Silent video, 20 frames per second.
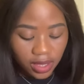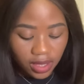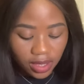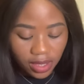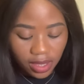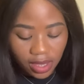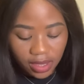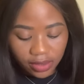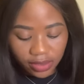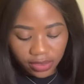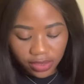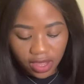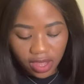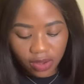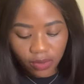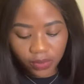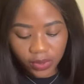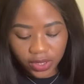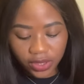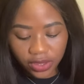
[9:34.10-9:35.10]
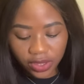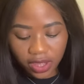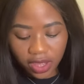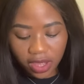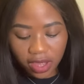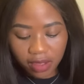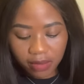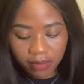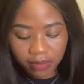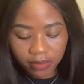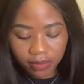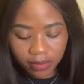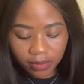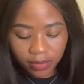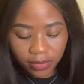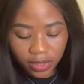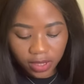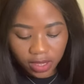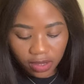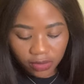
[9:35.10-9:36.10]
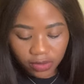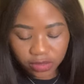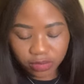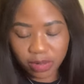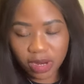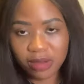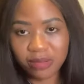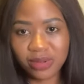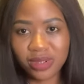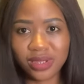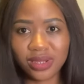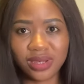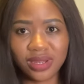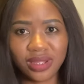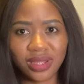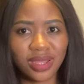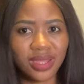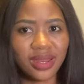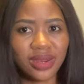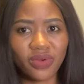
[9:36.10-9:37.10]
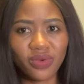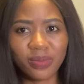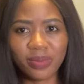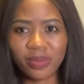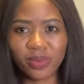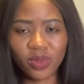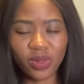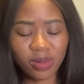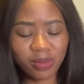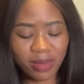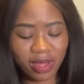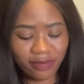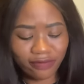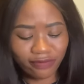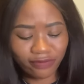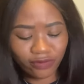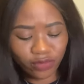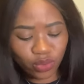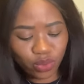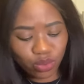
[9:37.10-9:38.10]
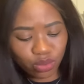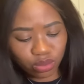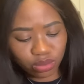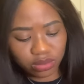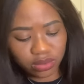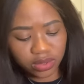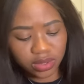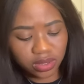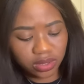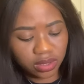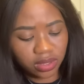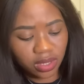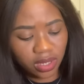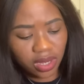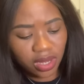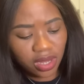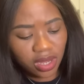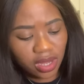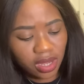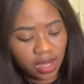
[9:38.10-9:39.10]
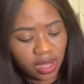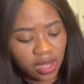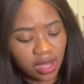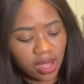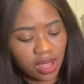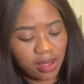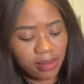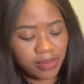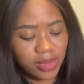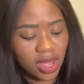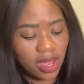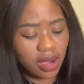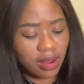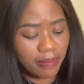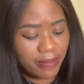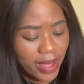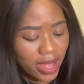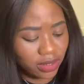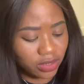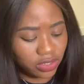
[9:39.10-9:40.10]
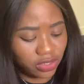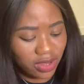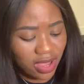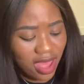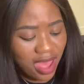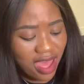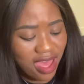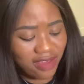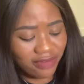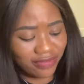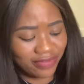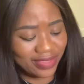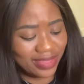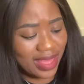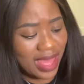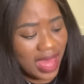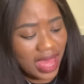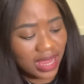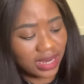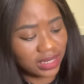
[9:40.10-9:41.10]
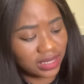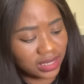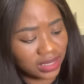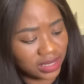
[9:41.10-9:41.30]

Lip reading: in there with him, he was probably gonna eat off all my food. I'm not about to have that.